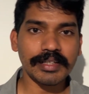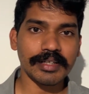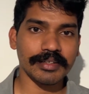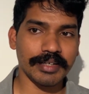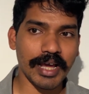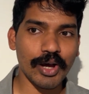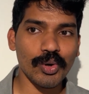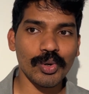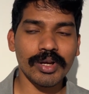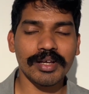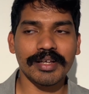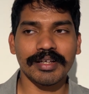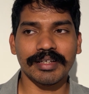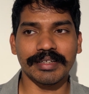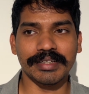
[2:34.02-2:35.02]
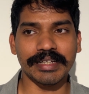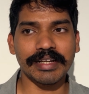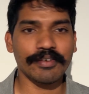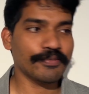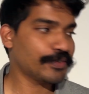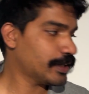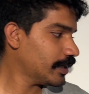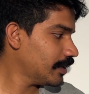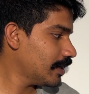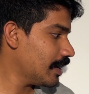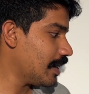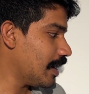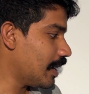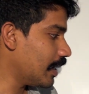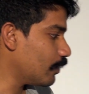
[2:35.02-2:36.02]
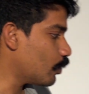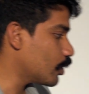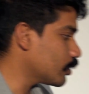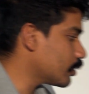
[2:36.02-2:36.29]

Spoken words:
Now, lift, I want